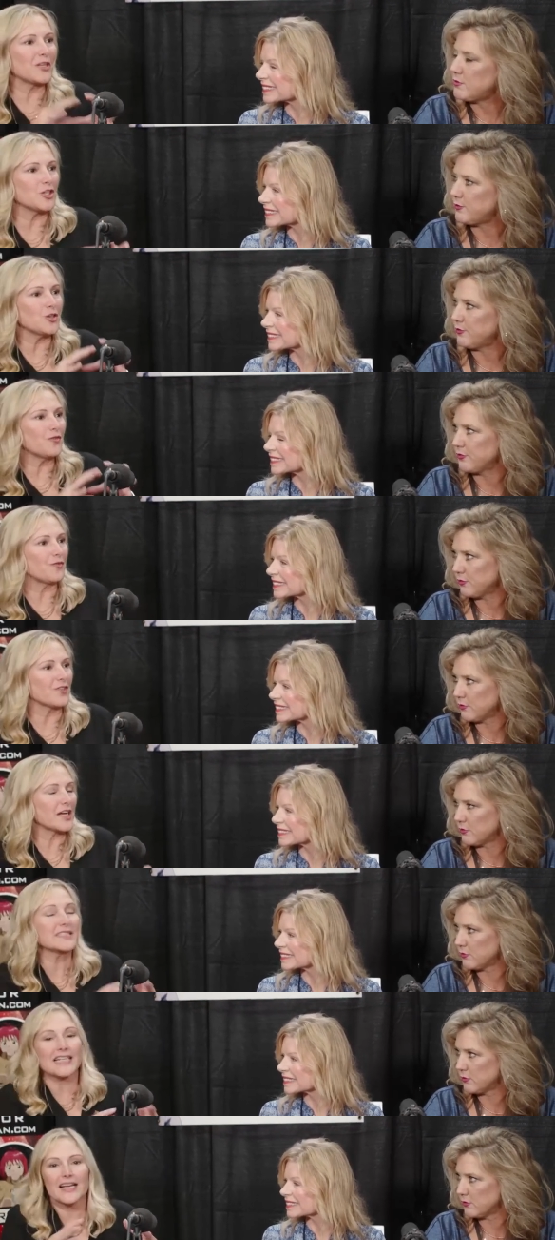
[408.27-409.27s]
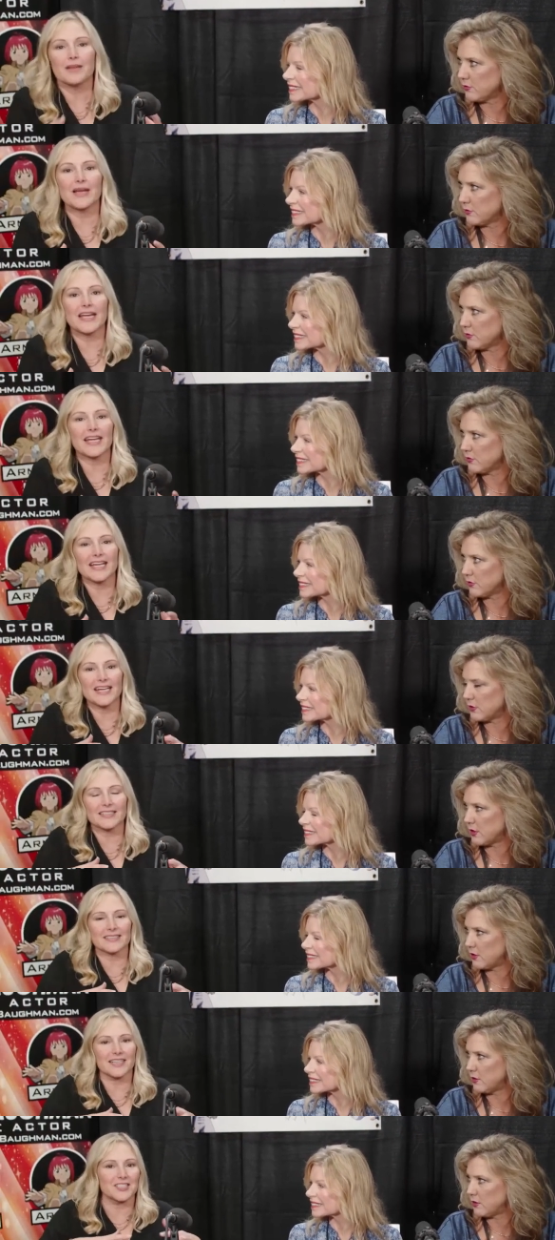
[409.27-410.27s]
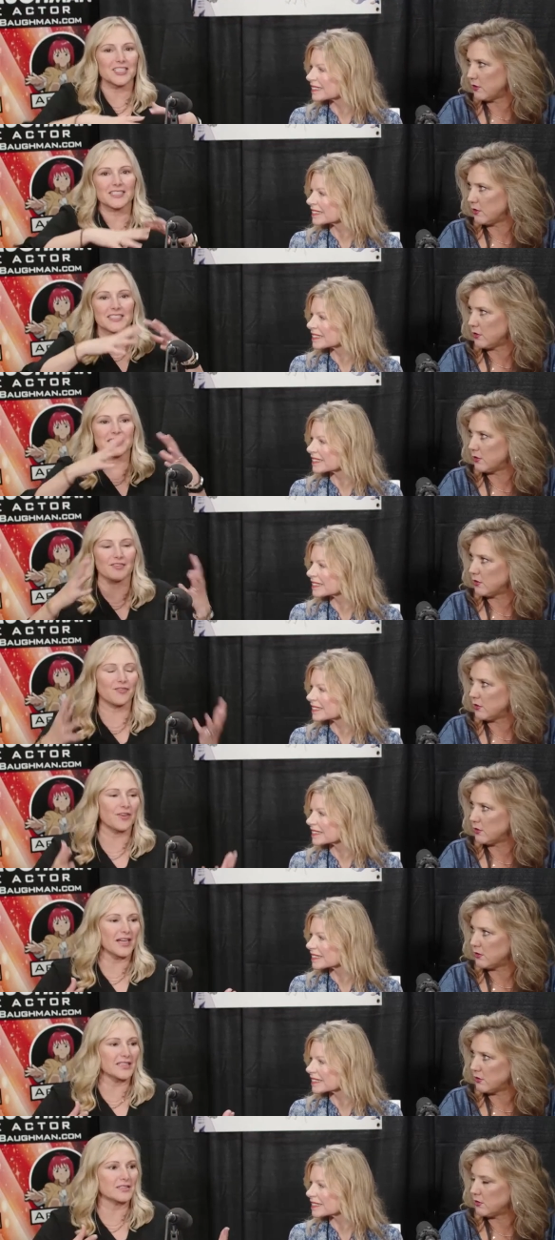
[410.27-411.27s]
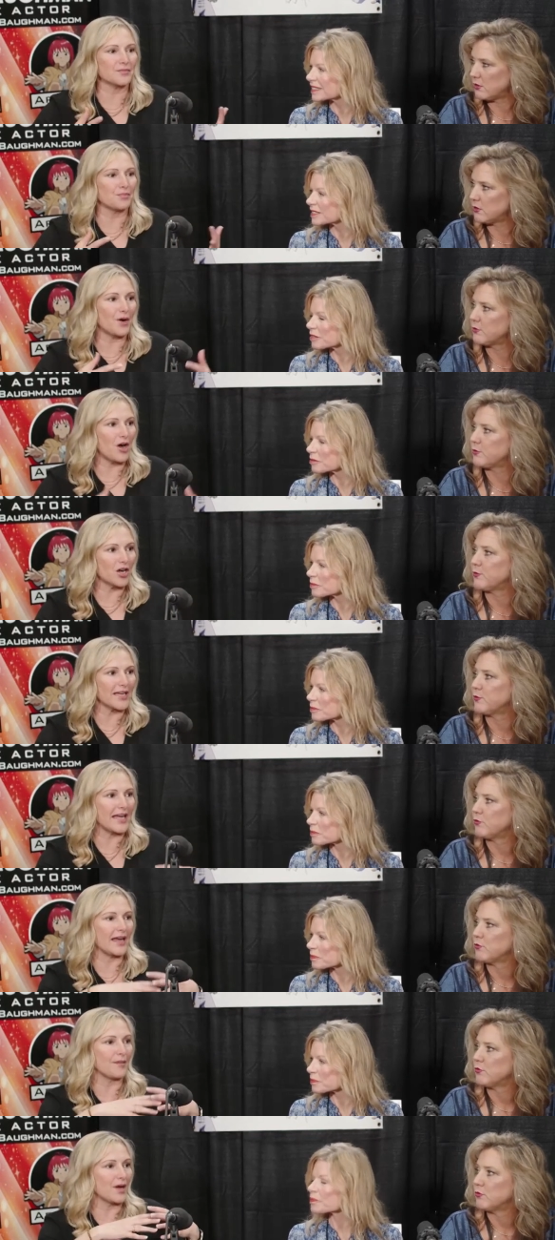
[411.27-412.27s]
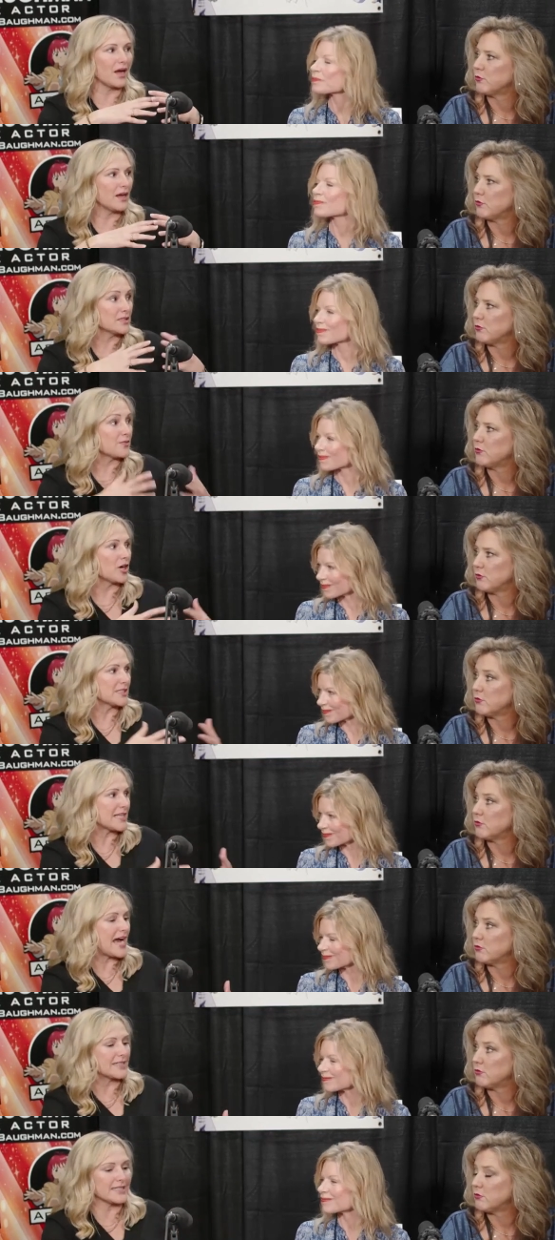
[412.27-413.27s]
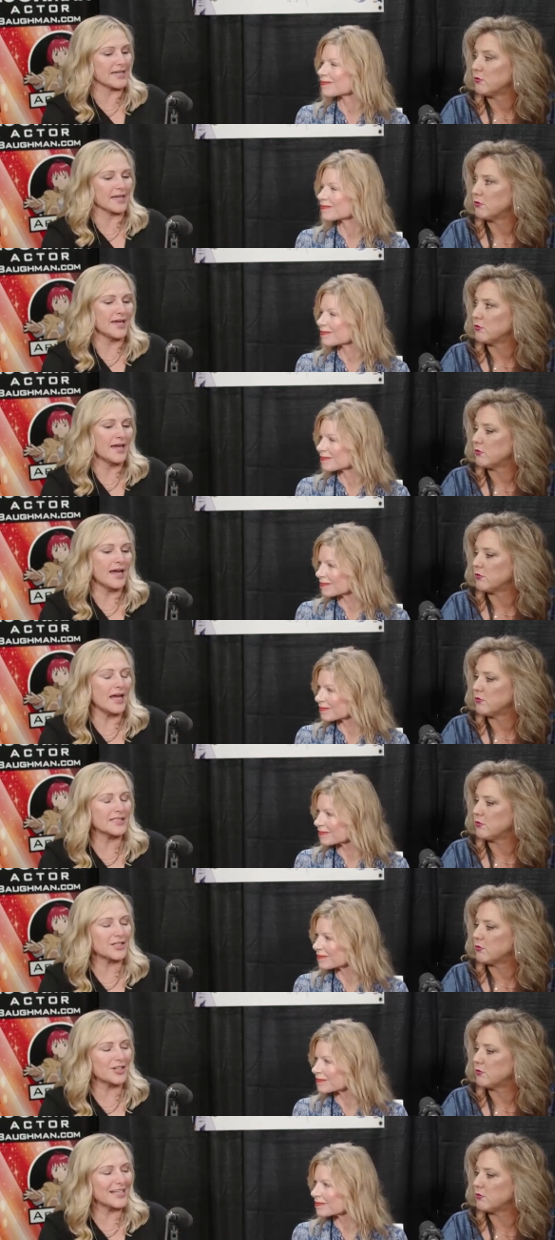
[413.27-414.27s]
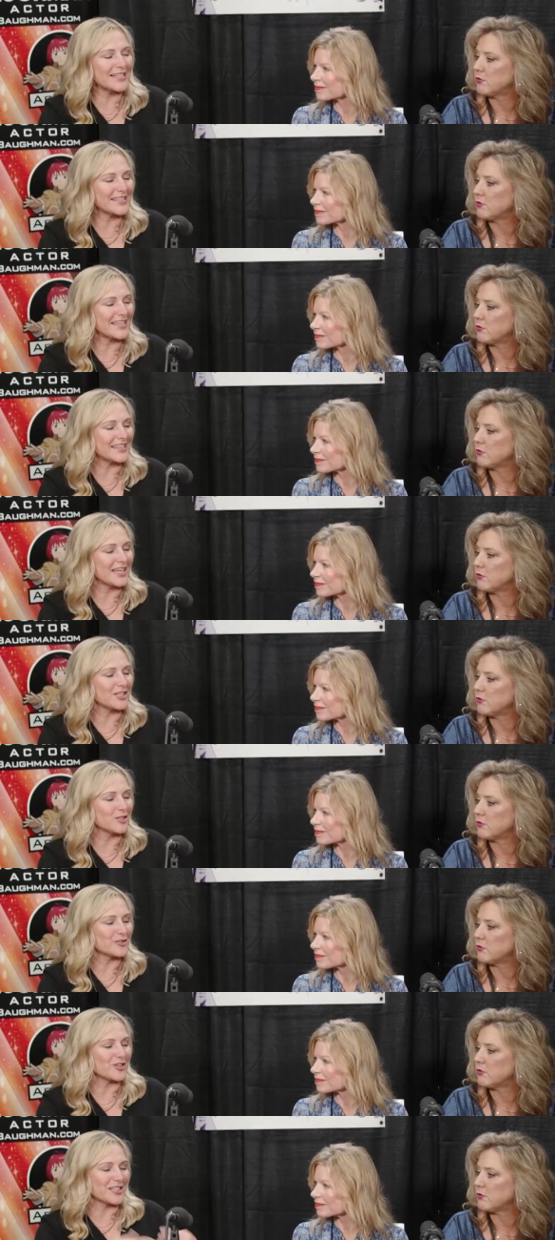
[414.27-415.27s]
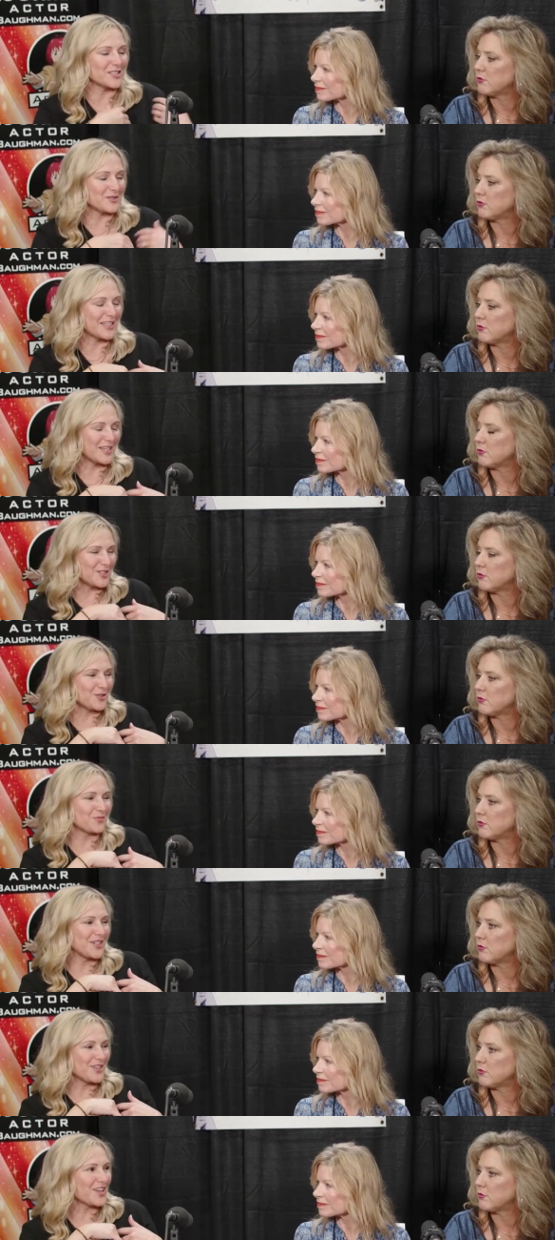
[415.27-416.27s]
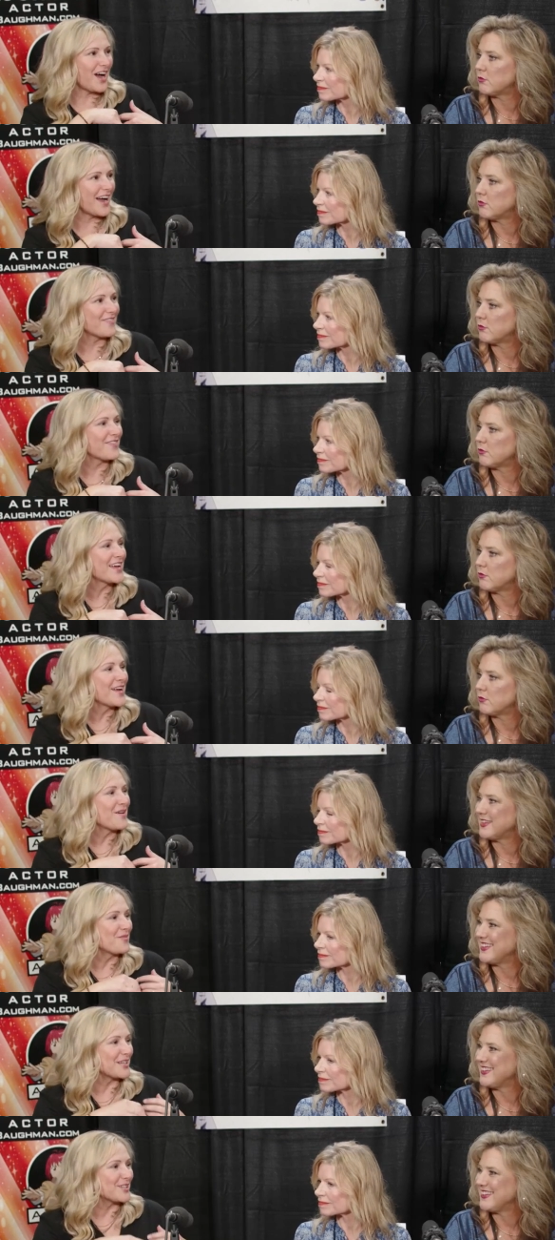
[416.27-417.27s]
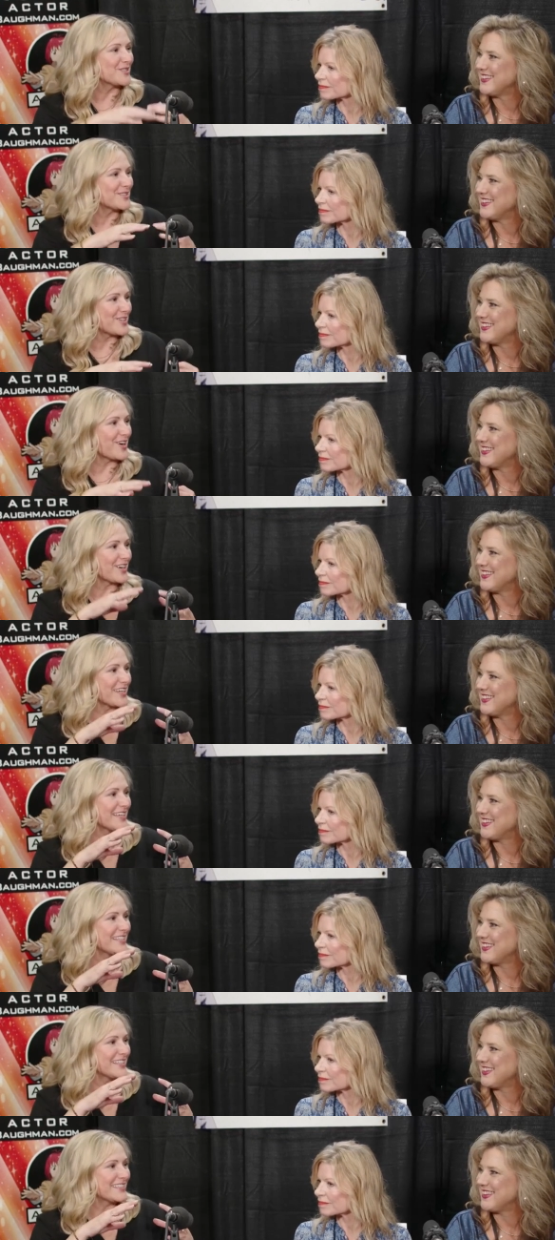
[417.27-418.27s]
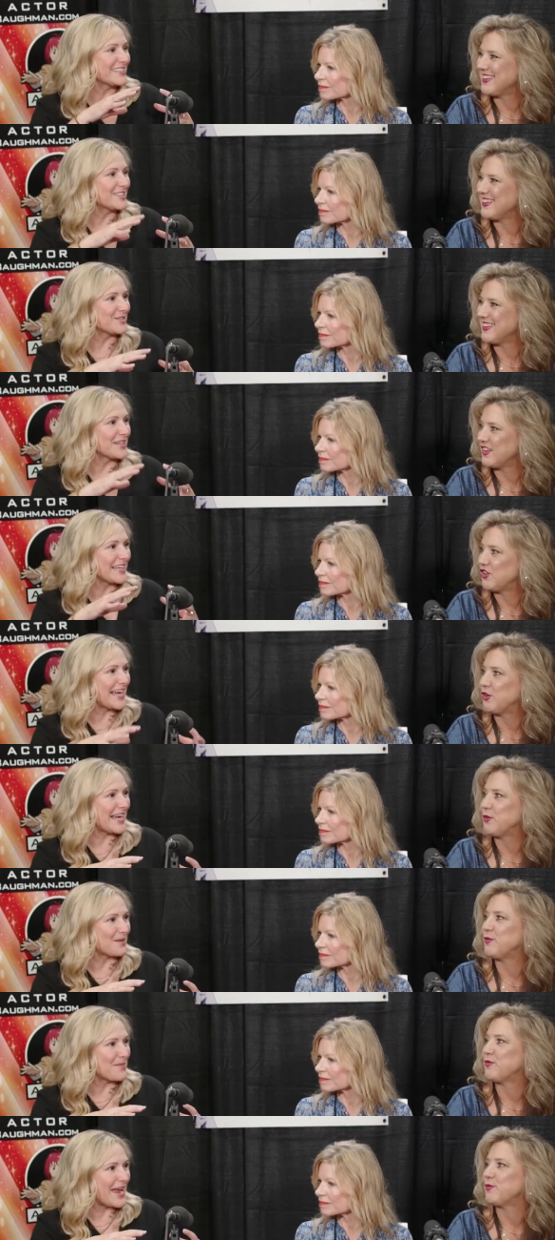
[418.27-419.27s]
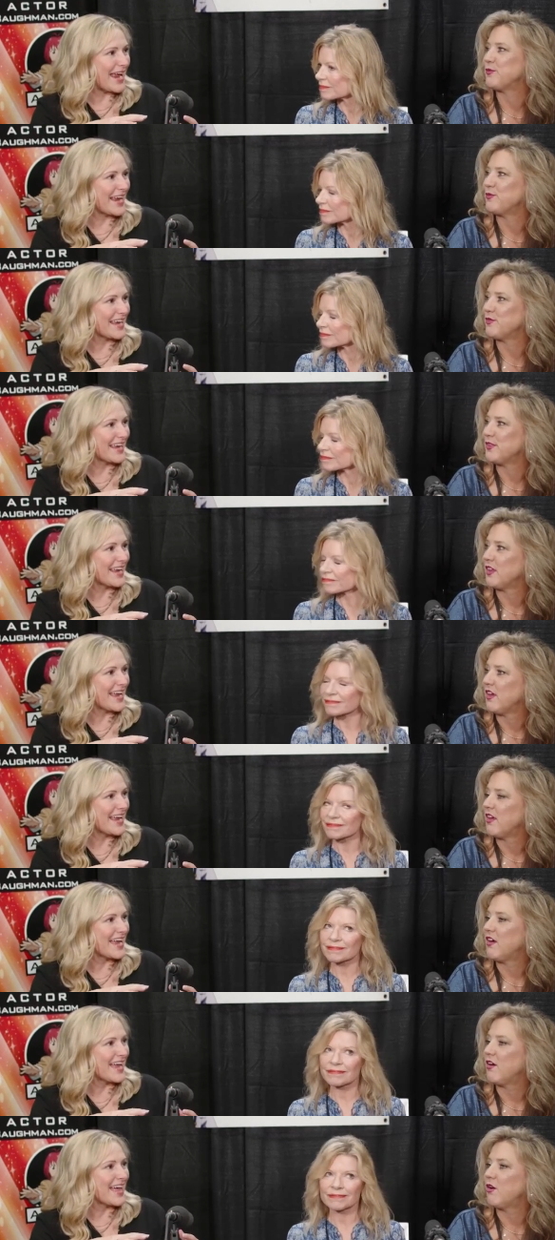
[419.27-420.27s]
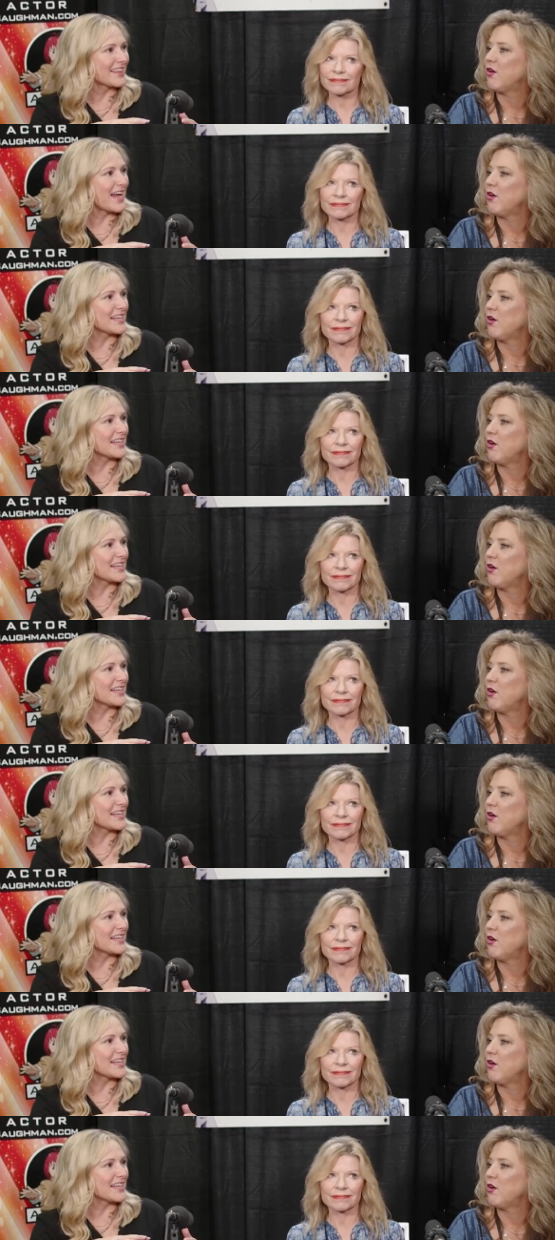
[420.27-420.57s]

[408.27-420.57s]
Speaker 1: when you, because anime is such a different ball game as far as acting is there anything that you started doing in your real life when you started doing anime?